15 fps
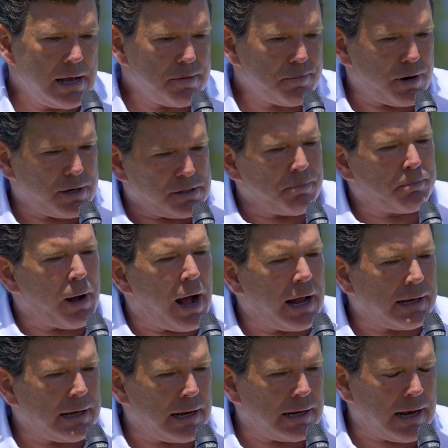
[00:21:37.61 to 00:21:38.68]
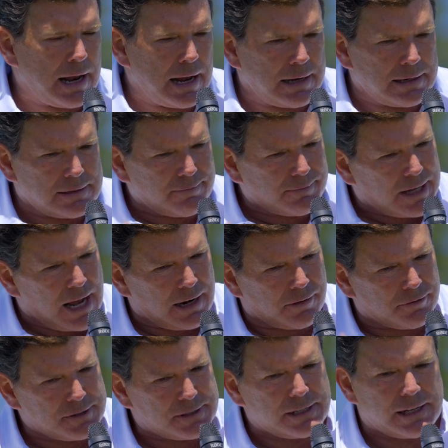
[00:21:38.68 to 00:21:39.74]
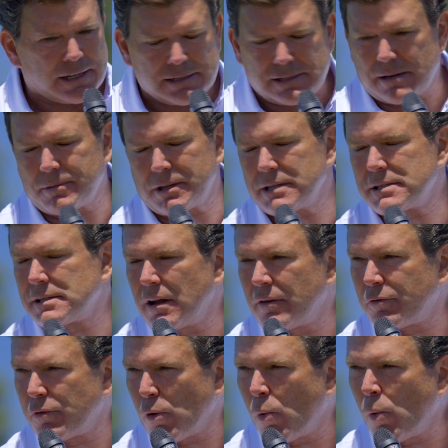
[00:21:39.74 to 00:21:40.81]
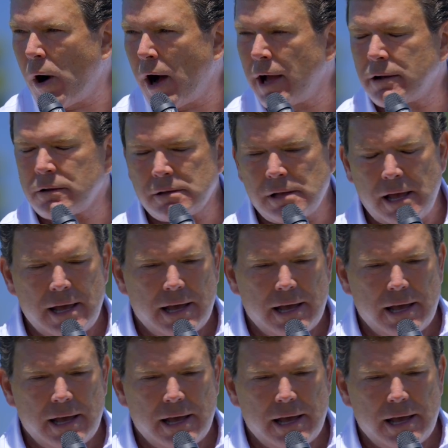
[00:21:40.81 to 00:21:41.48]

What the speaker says: President Biden and kind of seeing some of this stuff for a while.